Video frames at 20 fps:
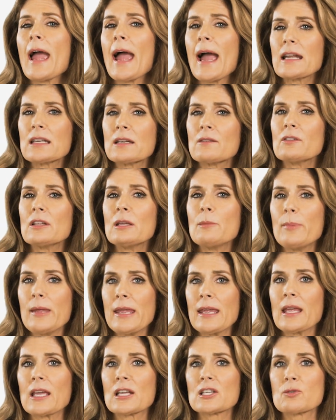actively
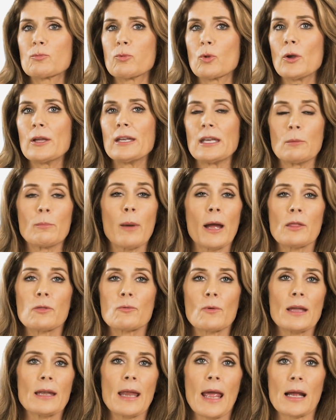being exploited by
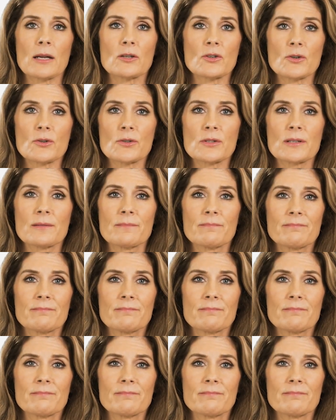threat actors?